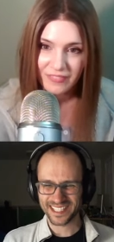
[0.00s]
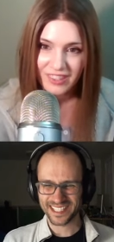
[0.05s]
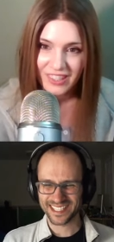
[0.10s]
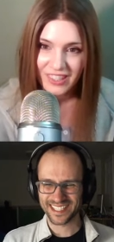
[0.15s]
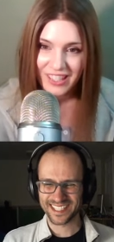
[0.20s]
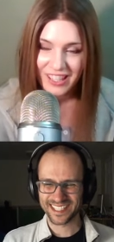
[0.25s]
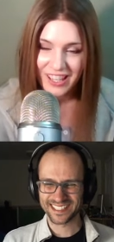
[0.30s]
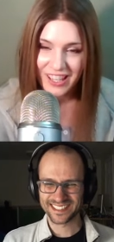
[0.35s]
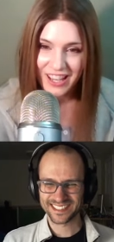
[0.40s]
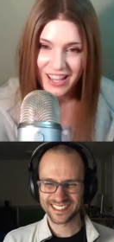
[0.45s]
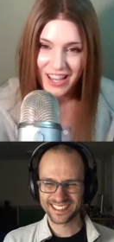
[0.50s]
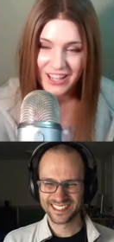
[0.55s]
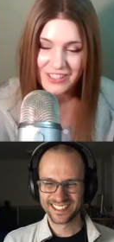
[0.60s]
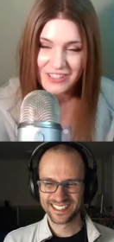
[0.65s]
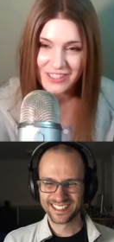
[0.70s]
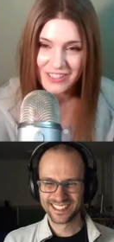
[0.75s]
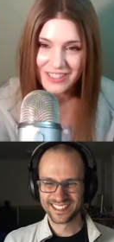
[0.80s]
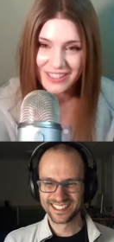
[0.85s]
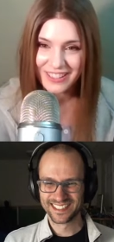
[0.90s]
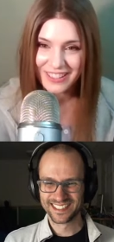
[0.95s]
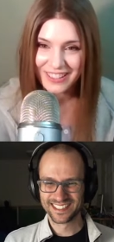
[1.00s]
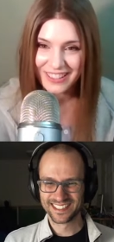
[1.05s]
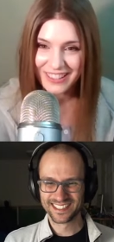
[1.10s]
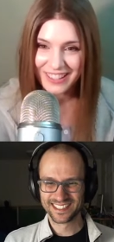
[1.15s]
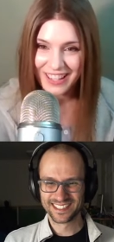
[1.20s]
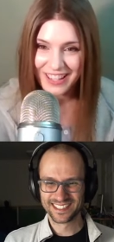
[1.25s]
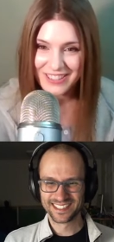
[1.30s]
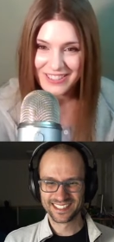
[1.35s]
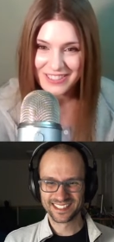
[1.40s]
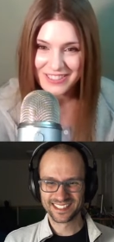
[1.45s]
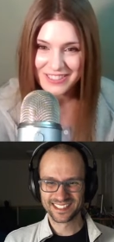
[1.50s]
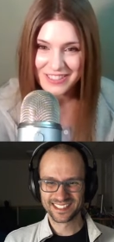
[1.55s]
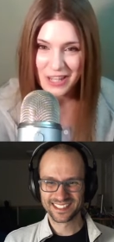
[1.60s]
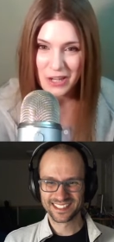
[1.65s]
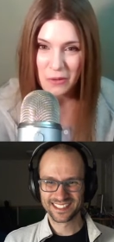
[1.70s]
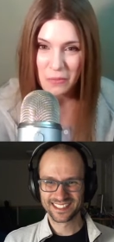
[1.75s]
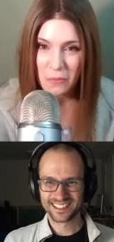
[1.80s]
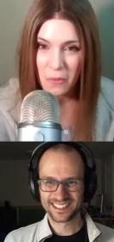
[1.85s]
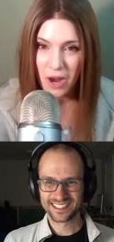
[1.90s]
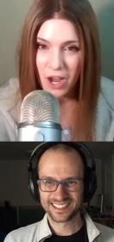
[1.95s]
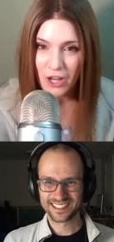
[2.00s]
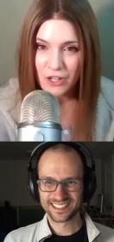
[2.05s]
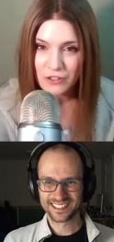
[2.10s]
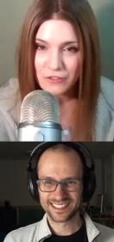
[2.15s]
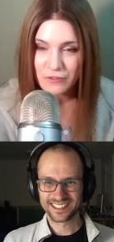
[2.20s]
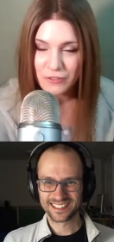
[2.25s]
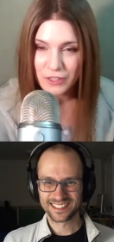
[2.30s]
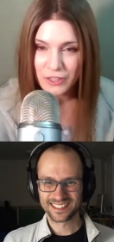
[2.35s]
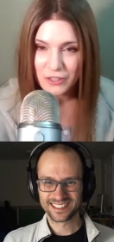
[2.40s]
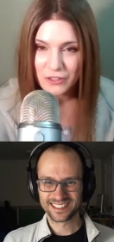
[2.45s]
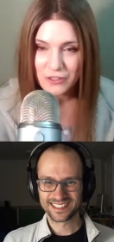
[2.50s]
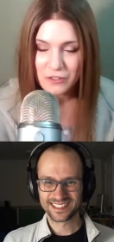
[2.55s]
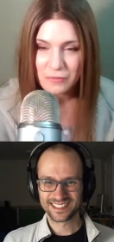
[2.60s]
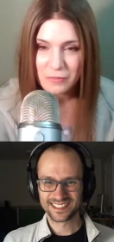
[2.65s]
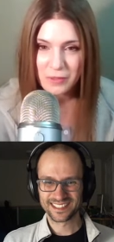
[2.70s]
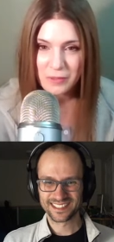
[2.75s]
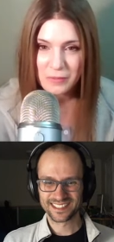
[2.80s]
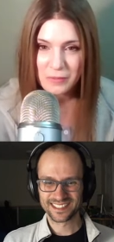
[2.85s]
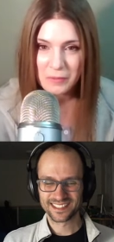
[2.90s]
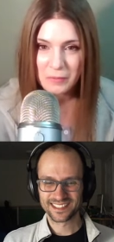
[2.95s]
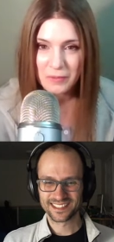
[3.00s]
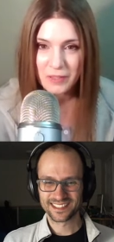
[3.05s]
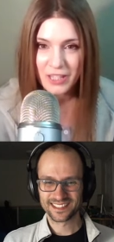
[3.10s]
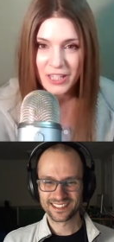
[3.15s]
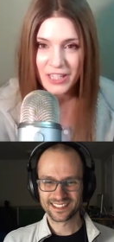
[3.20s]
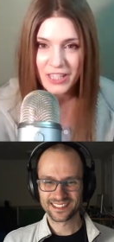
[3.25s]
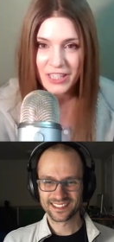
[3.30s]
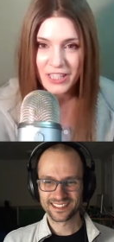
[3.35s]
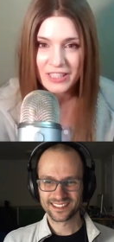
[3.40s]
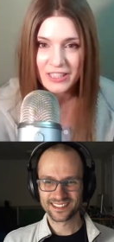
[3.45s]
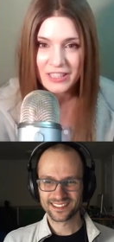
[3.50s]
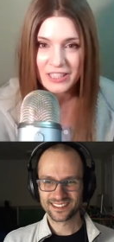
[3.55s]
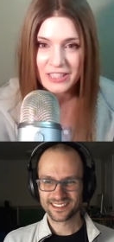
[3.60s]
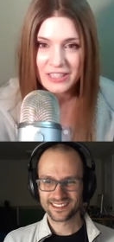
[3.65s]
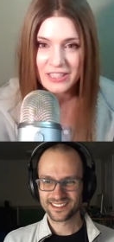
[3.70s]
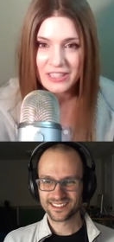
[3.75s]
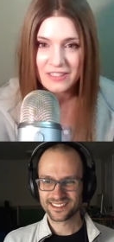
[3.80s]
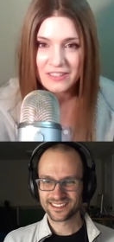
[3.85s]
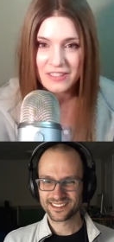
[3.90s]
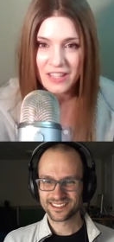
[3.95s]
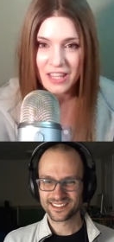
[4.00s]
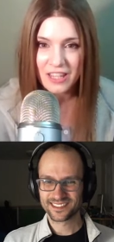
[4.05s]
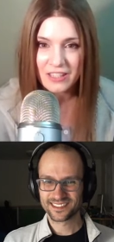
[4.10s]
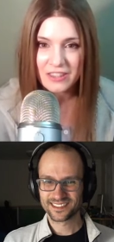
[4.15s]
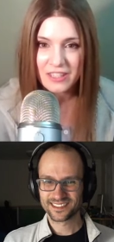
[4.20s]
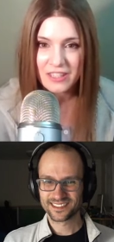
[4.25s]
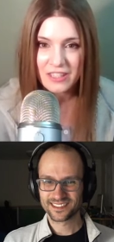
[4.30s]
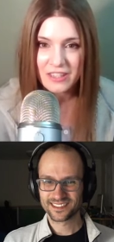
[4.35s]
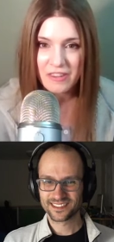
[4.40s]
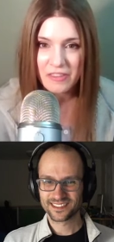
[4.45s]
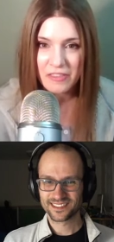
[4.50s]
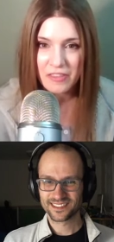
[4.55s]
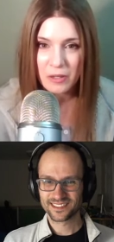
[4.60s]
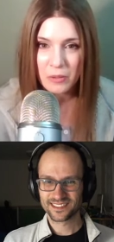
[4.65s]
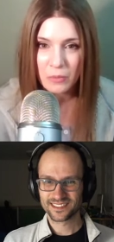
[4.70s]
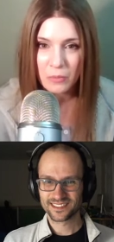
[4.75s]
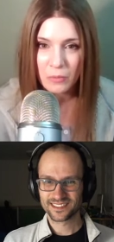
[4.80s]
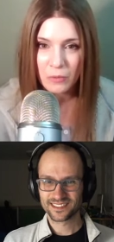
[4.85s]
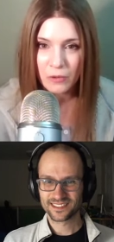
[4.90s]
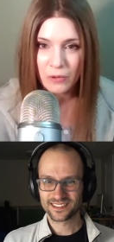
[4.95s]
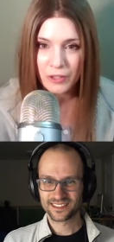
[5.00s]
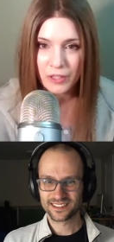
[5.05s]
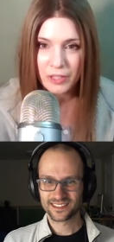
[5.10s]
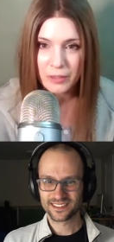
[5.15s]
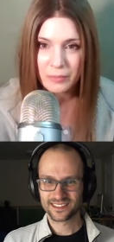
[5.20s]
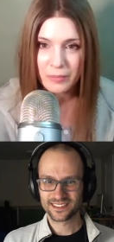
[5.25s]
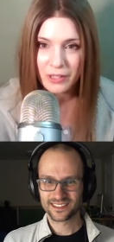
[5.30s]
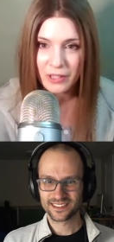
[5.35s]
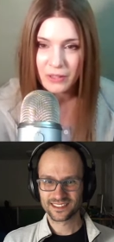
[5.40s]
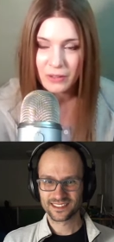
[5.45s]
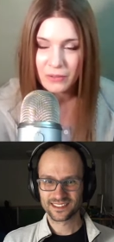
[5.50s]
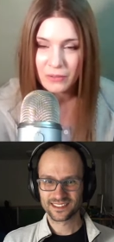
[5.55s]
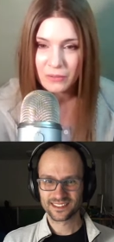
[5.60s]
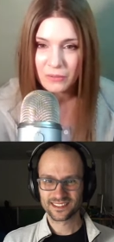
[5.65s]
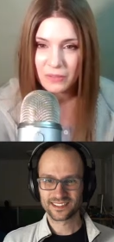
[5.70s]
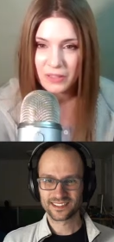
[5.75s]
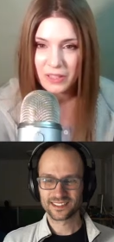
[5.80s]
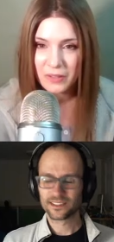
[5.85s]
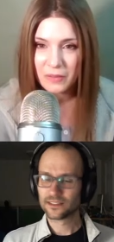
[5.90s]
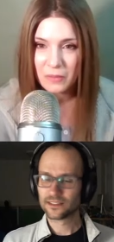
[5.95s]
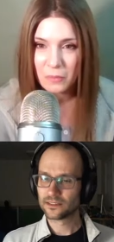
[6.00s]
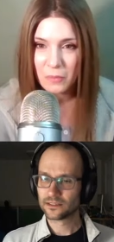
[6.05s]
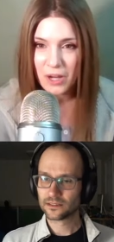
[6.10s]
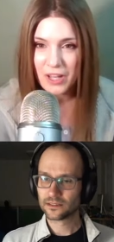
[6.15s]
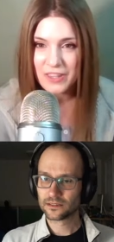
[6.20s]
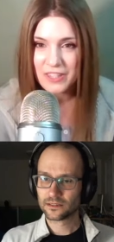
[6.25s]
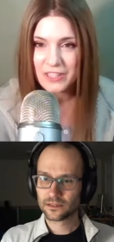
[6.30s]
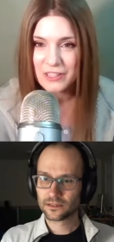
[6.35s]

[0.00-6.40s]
Speaker 1: oh my god. I just I just like watch videos of people playing it, like the exact thing that they worry about and why they